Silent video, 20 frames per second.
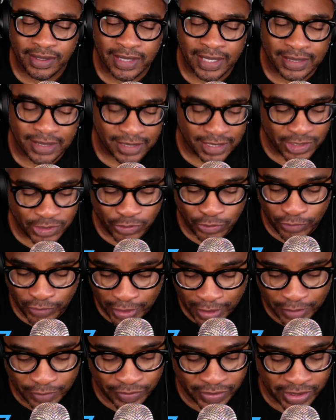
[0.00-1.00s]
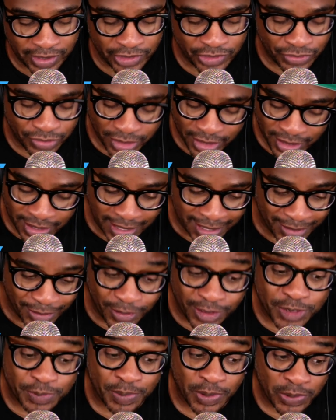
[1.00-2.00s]
I think he's very, very intriguing. I know
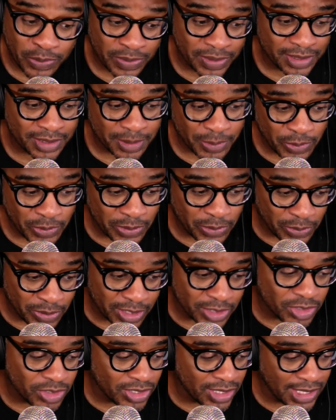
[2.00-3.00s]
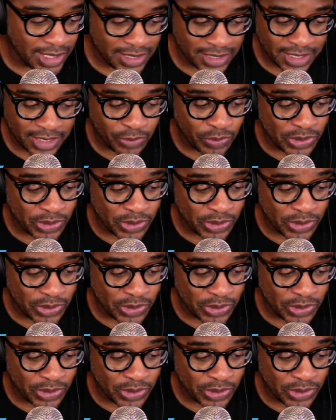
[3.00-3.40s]
I spoke with someone once, and he said,